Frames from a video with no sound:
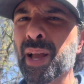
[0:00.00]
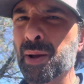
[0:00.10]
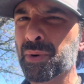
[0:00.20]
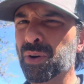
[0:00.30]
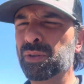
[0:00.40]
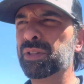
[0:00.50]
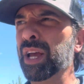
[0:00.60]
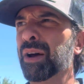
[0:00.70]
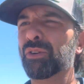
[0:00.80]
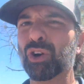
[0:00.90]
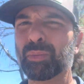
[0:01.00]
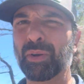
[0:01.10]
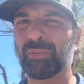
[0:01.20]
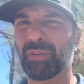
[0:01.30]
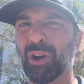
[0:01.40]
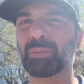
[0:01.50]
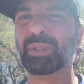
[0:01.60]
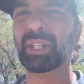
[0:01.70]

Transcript: And what Old Town Urban Farms